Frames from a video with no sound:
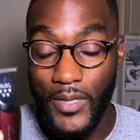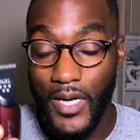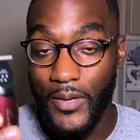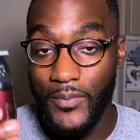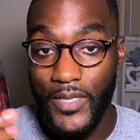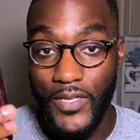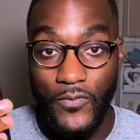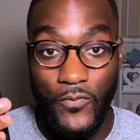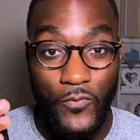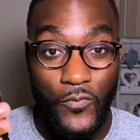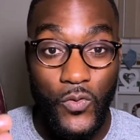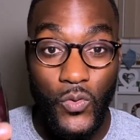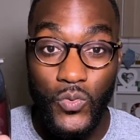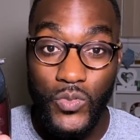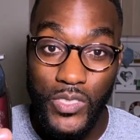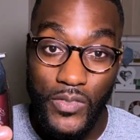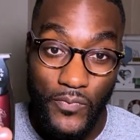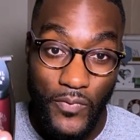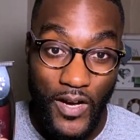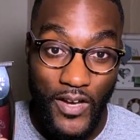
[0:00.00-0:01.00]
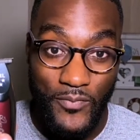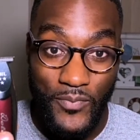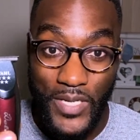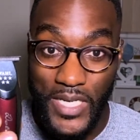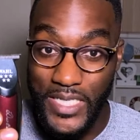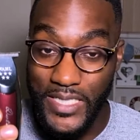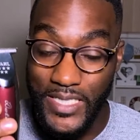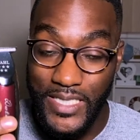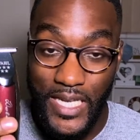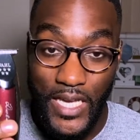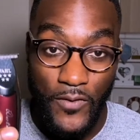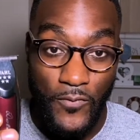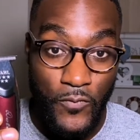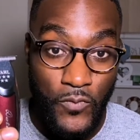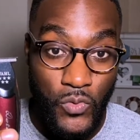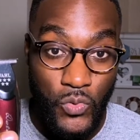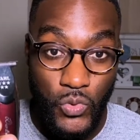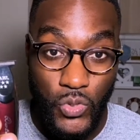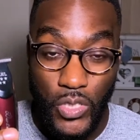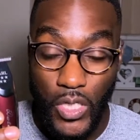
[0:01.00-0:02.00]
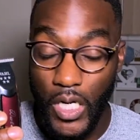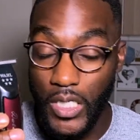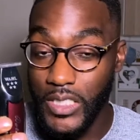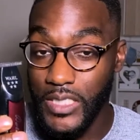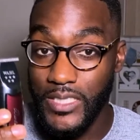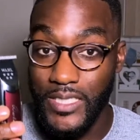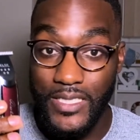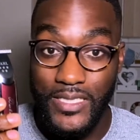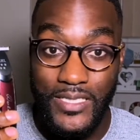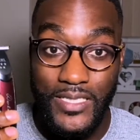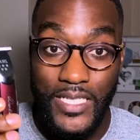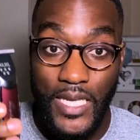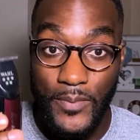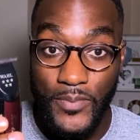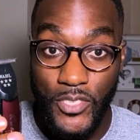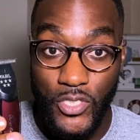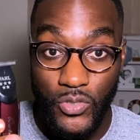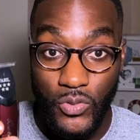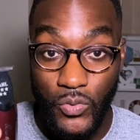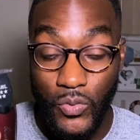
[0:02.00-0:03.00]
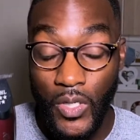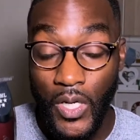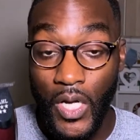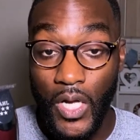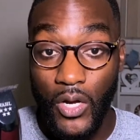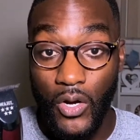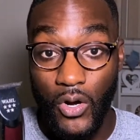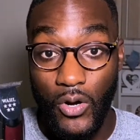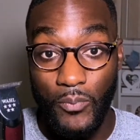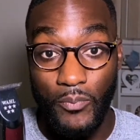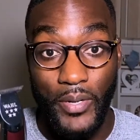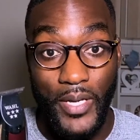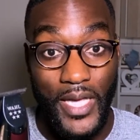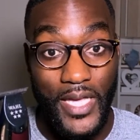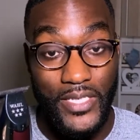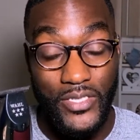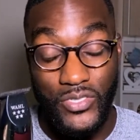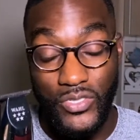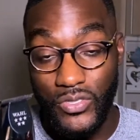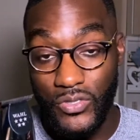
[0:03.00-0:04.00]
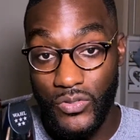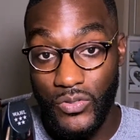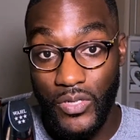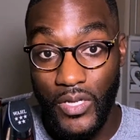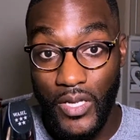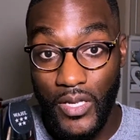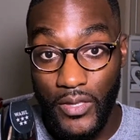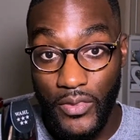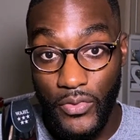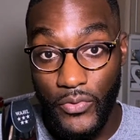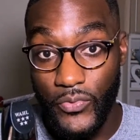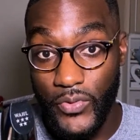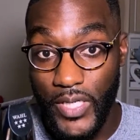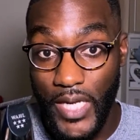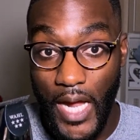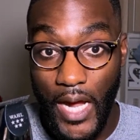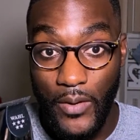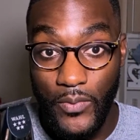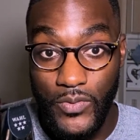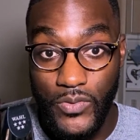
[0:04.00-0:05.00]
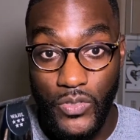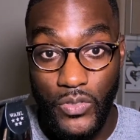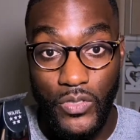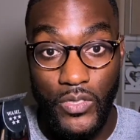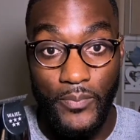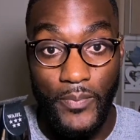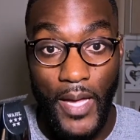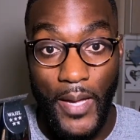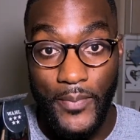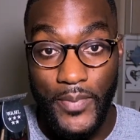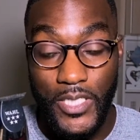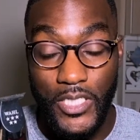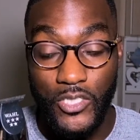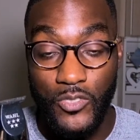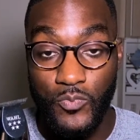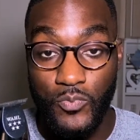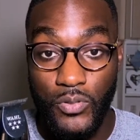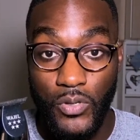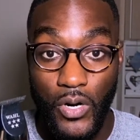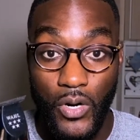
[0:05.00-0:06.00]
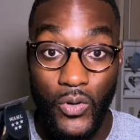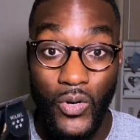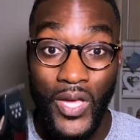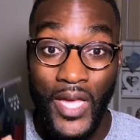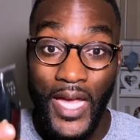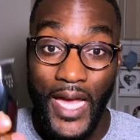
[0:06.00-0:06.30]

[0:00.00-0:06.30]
I mean, 45 minutes to get full charge is exceptional compared to 3 hours on the Babyliss Pro,